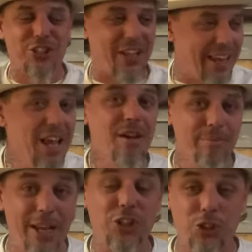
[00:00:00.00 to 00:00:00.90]
like
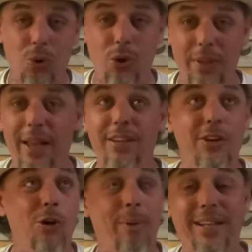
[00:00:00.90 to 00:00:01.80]
make sure that, you
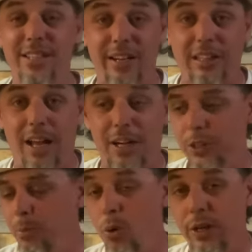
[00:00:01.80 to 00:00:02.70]
know, by 10 o'clock in
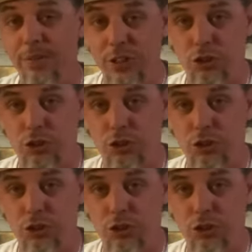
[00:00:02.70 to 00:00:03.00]
the morning, this